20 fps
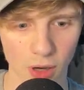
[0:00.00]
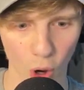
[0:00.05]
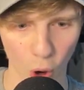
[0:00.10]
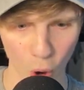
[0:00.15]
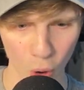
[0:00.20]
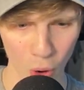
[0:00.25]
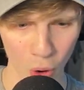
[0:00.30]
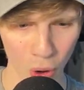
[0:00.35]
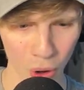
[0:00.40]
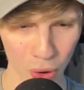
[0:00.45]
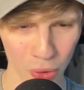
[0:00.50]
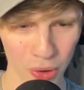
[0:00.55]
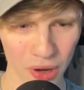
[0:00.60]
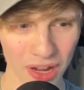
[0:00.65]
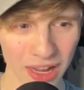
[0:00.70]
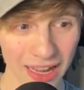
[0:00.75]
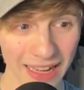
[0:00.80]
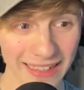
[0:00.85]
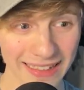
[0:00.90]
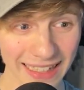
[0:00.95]
Oh,
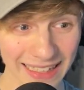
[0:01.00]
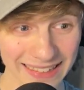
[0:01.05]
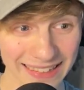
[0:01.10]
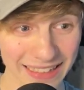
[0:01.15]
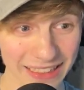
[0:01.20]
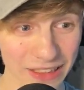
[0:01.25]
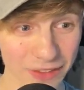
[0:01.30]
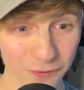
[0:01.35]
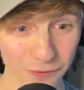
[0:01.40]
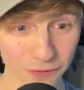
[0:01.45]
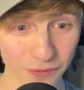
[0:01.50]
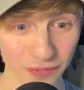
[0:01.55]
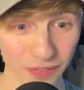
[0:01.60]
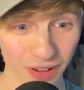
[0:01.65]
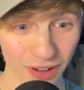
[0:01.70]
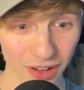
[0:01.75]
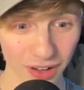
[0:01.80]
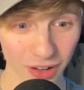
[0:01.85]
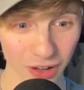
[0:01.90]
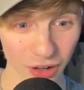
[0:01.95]
this is...
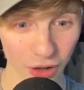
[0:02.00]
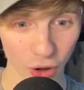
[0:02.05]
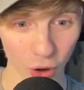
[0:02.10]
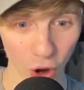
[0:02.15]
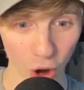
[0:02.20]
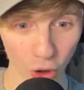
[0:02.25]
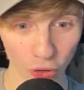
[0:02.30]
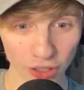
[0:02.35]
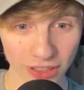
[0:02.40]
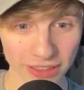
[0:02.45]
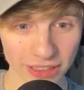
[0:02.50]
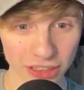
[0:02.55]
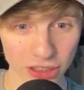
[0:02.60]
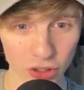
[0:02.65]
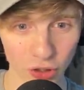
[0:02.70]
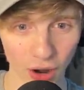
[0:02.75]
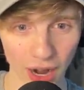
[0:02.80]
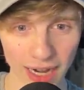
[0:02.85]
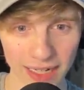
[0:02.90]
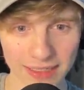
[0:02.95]
Oh, this is
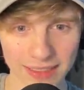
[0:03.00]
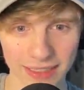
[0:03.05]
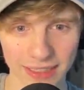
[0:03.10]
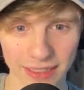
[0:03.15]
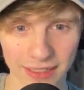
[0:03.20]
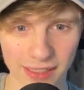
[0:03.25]
crazy.